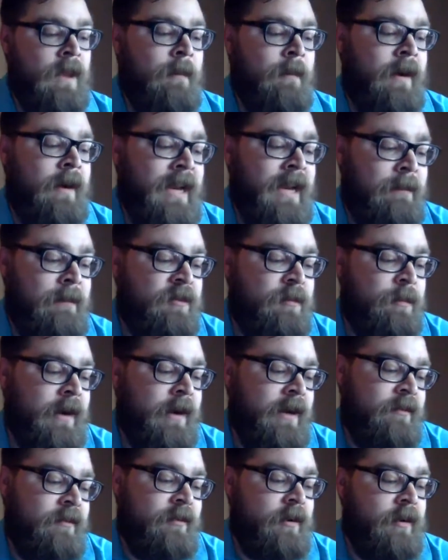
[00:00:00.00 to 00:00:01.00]
My name is
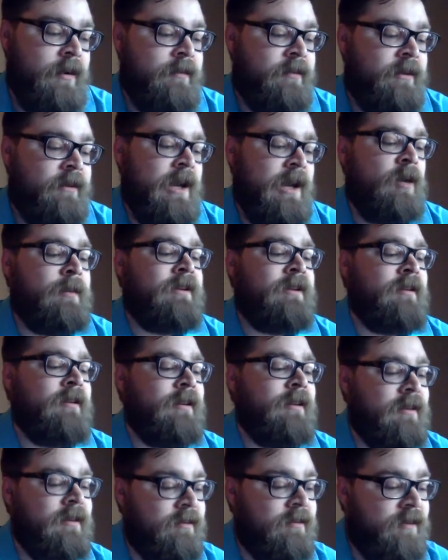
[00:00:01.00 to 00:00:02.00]
Bryce Groves, and I will be
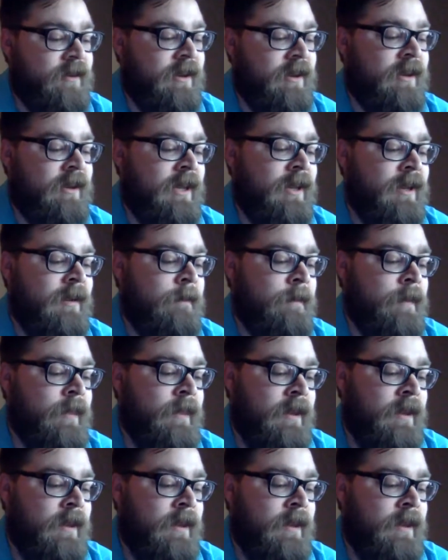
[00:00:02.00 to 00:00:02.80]
defending